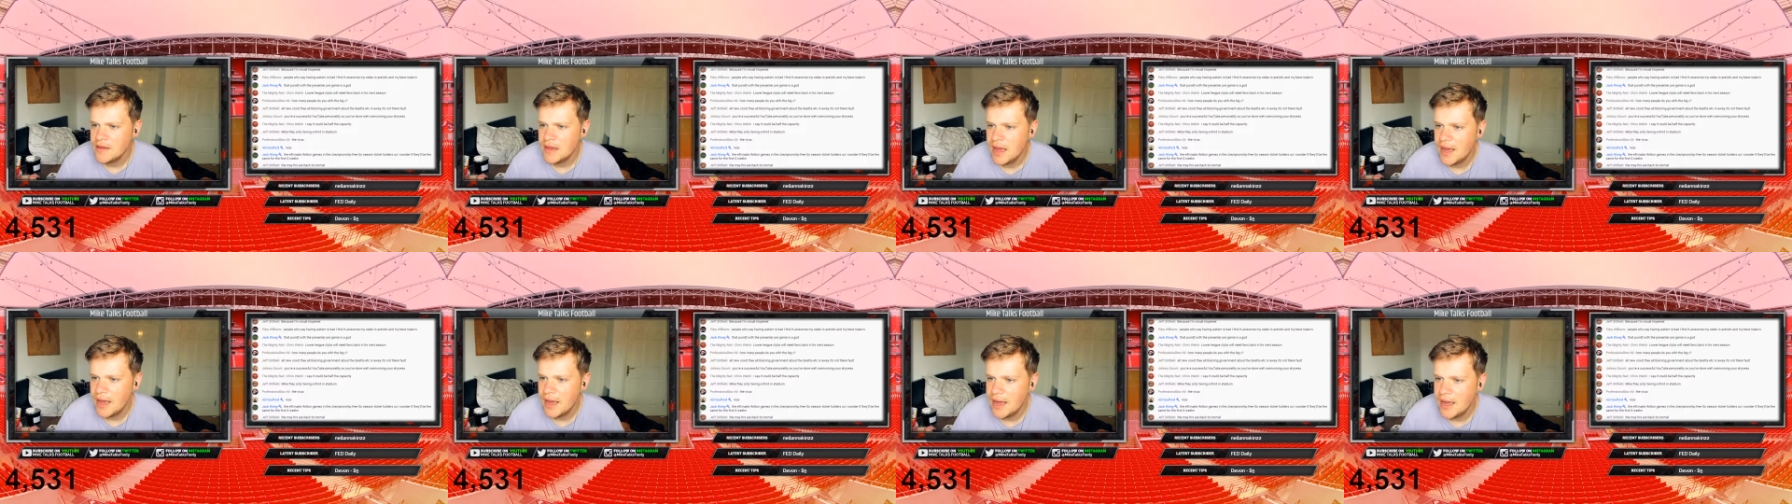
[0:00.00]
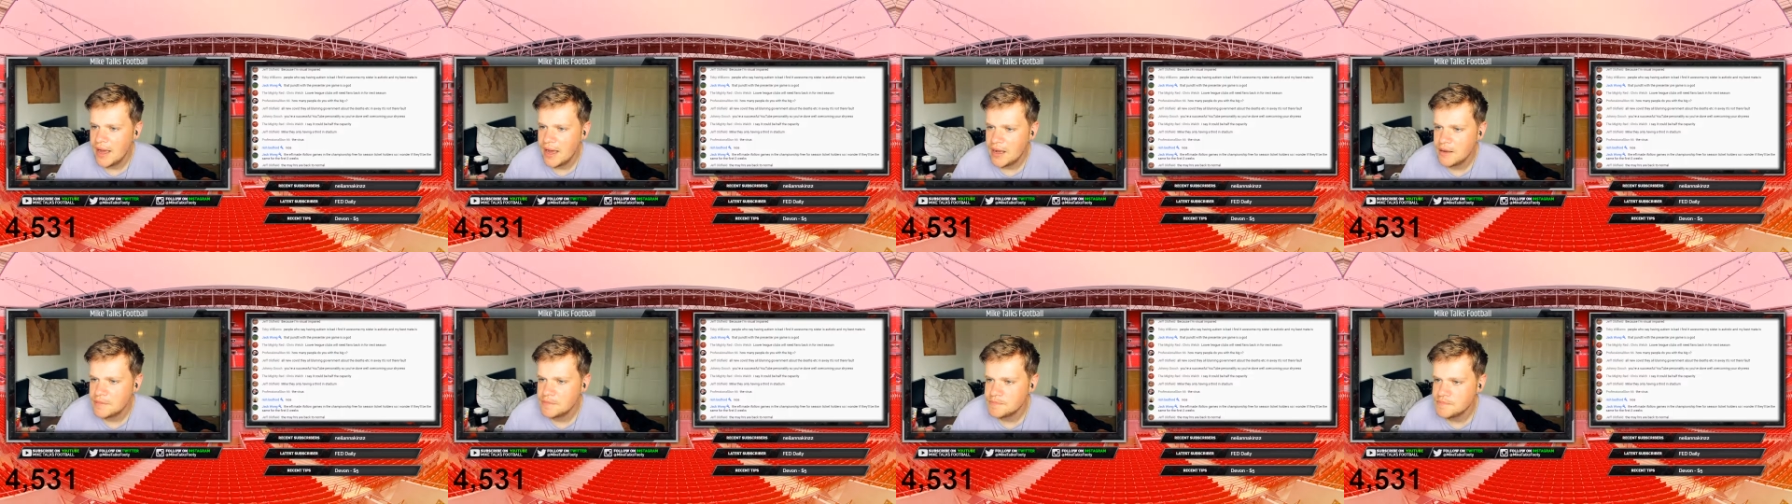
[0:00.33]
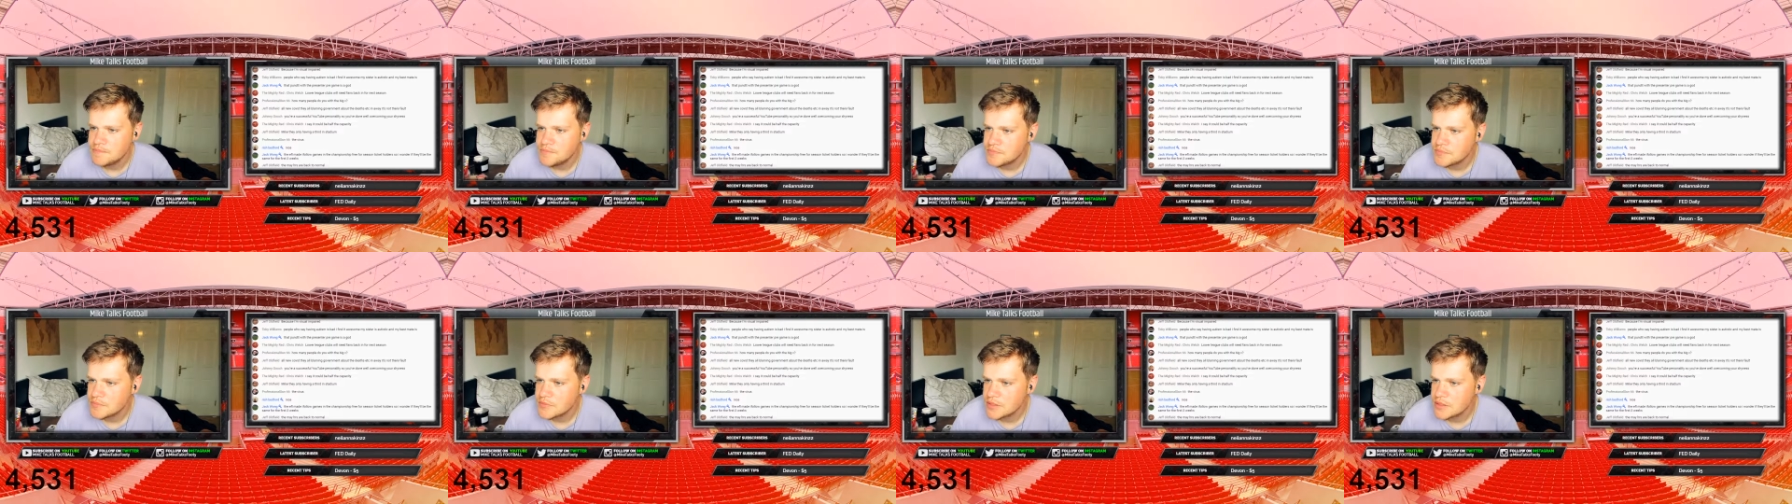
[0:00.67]

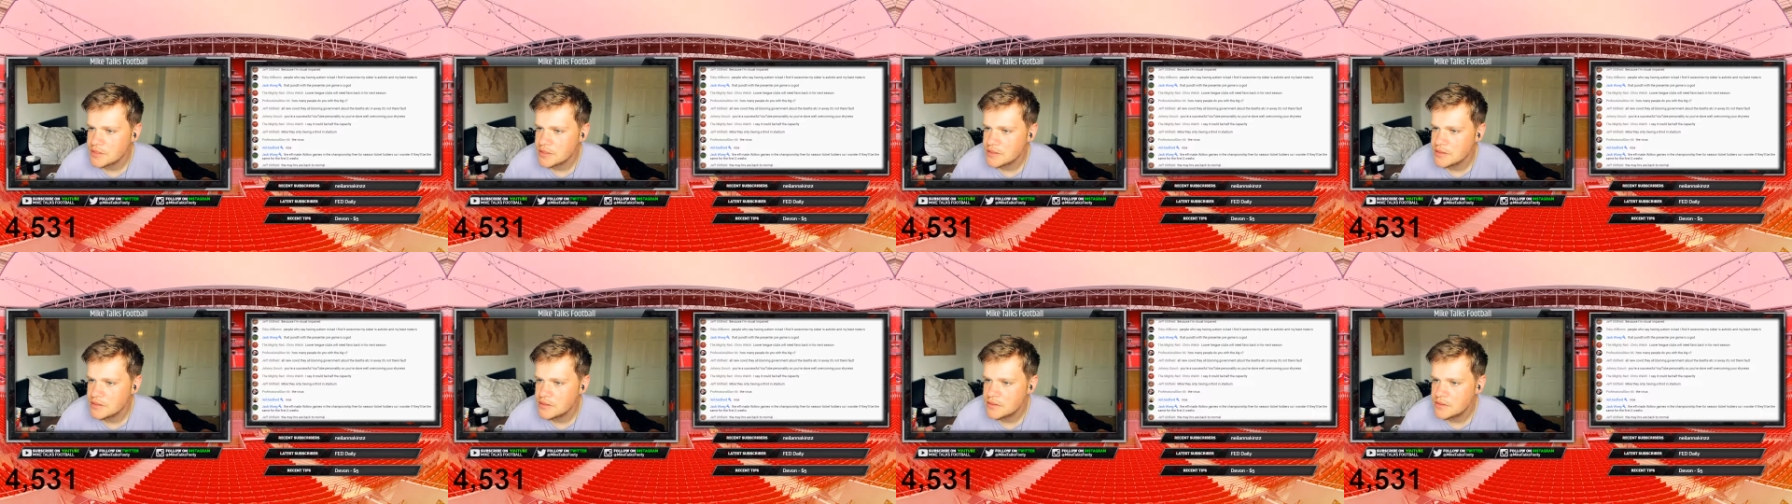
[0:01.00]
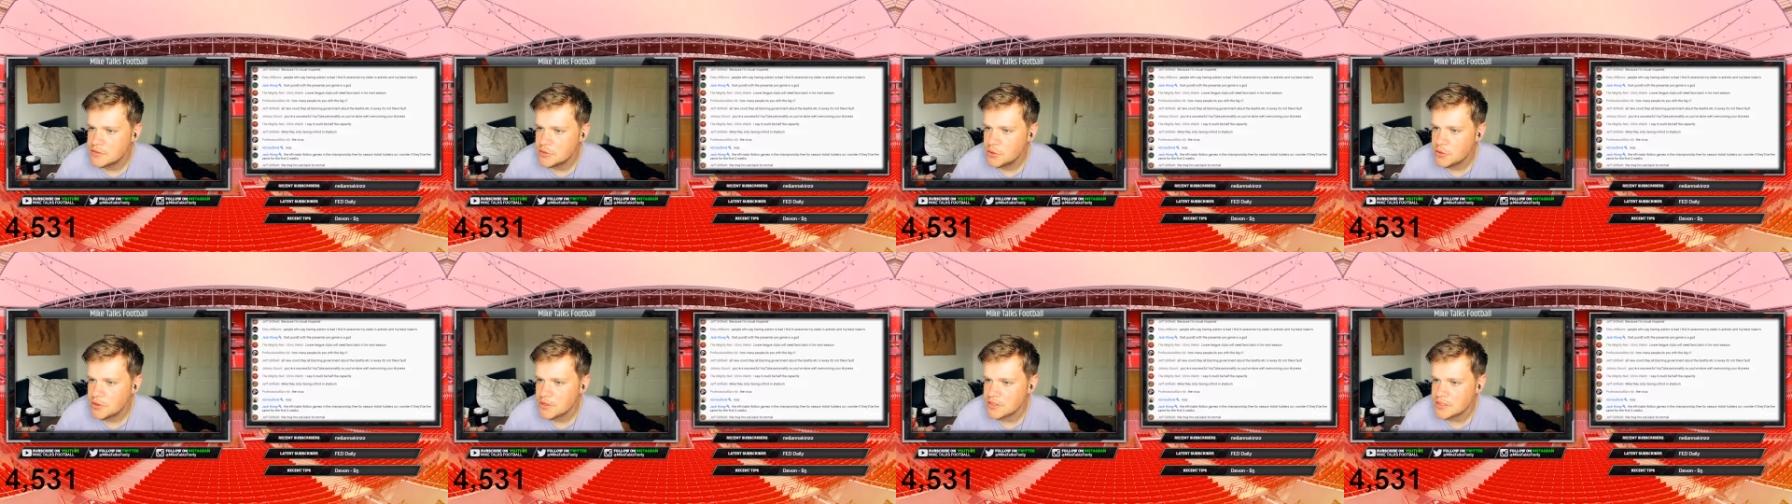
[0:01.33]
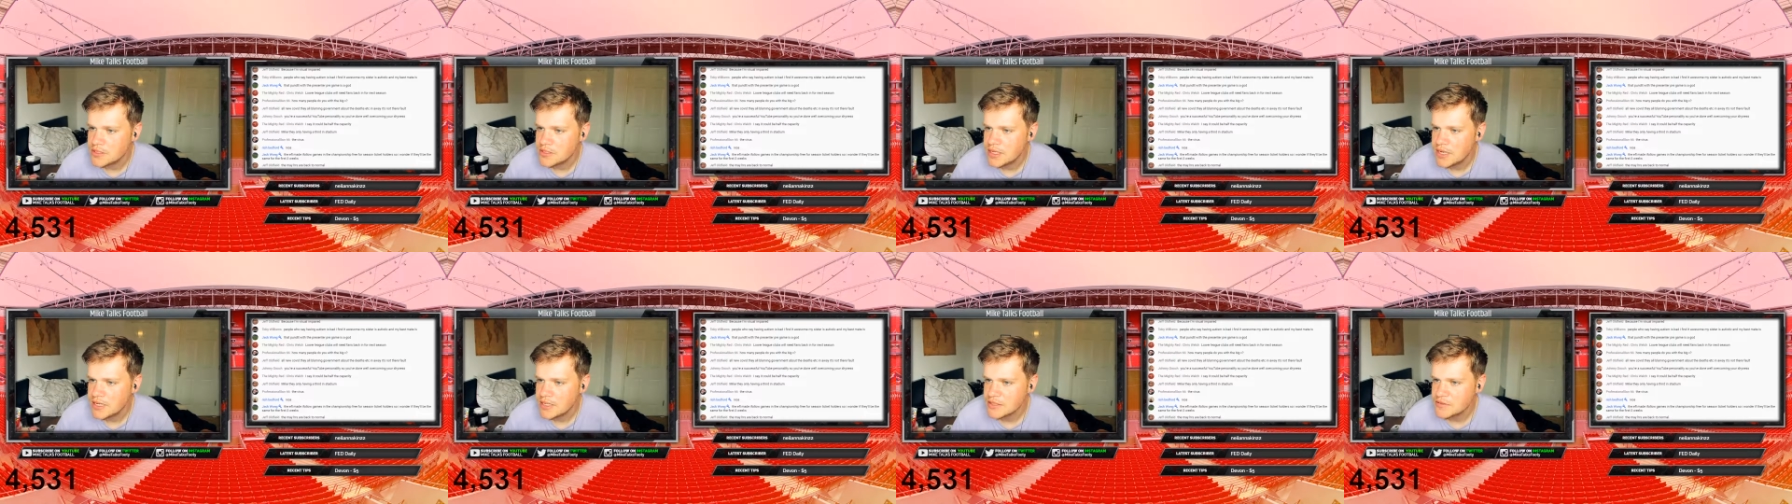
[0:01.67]
You're a
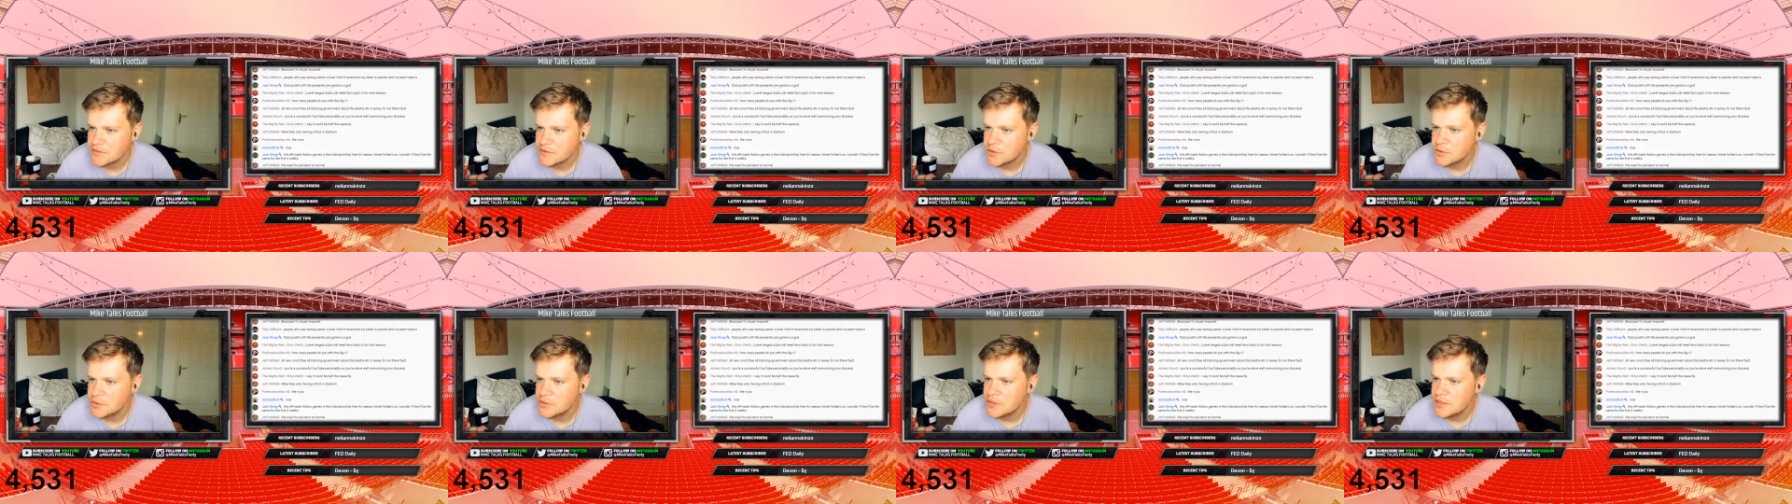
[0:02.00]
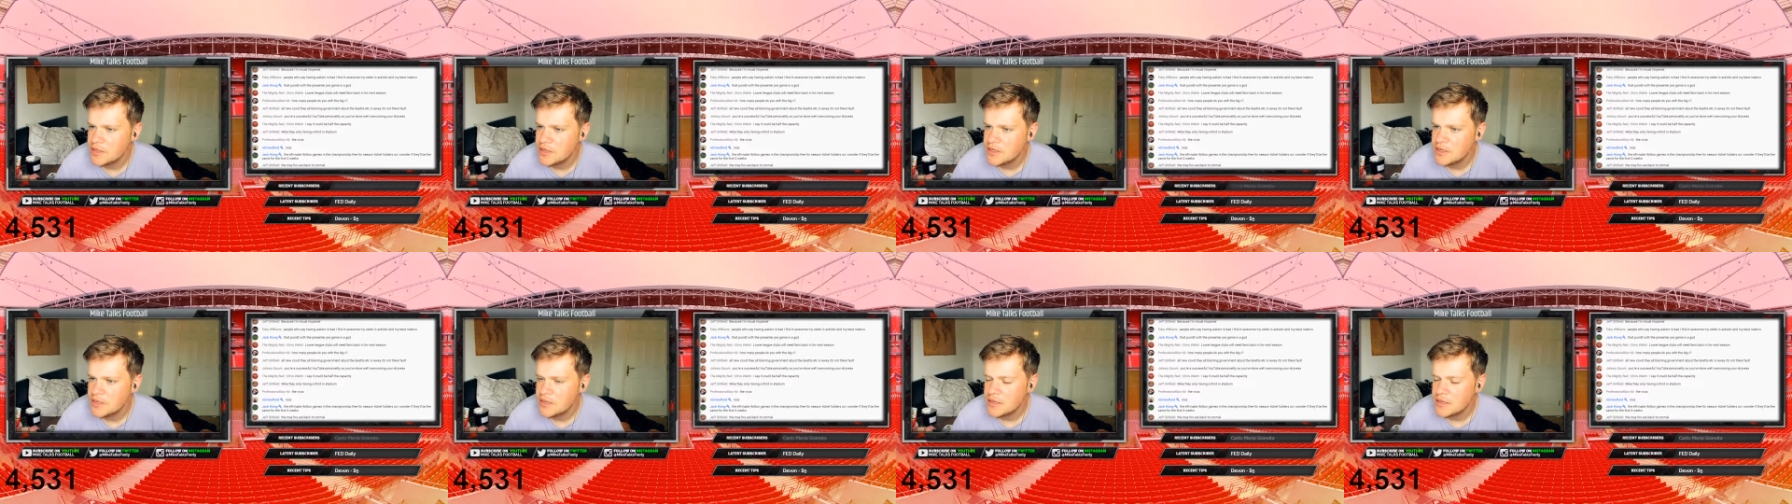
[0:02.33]
successful